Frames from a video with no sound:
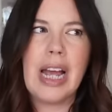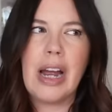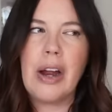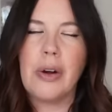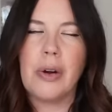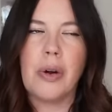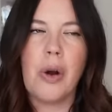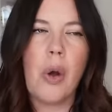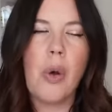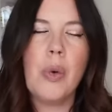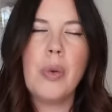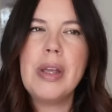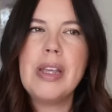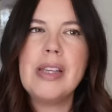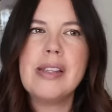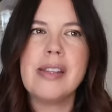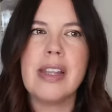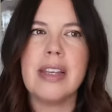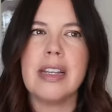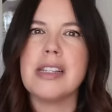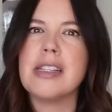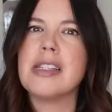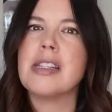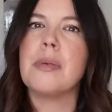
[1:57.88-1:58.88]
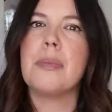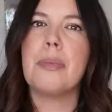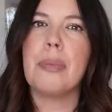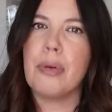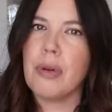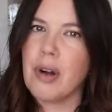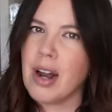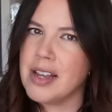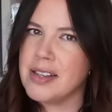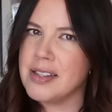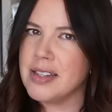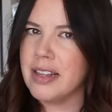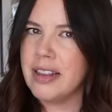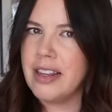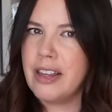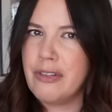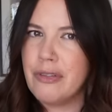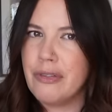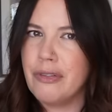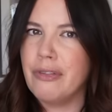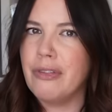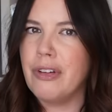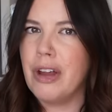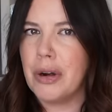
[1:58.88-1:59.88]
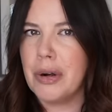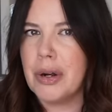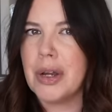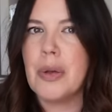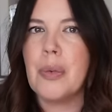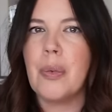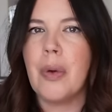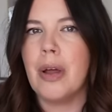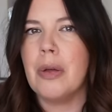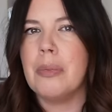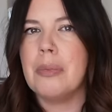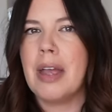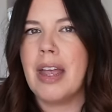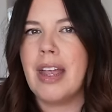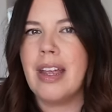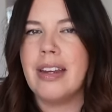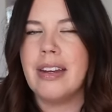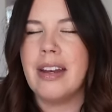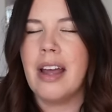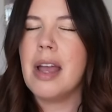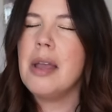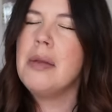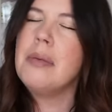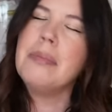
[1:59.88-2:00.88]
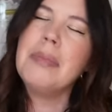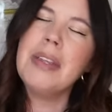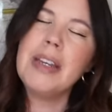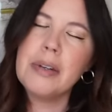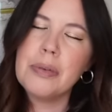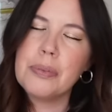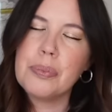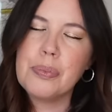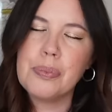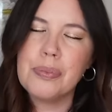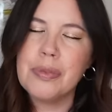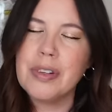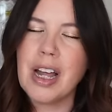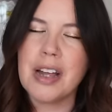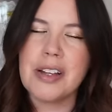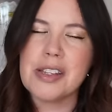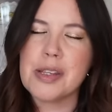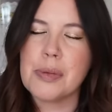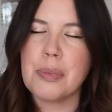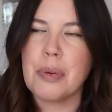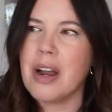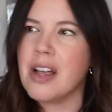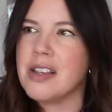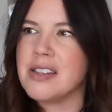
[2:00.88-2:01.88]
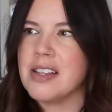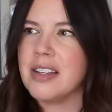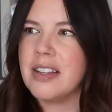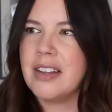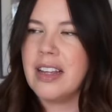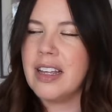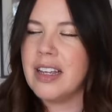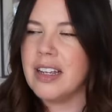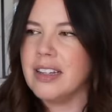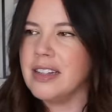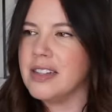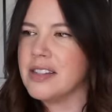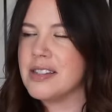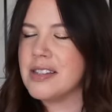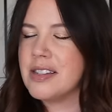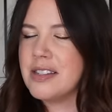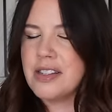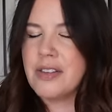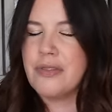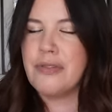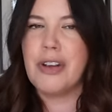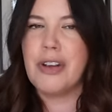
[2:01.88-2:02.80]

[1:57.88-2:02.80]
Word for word: are always like surprisingly very well made. I mean, not surprisingly, it's it's a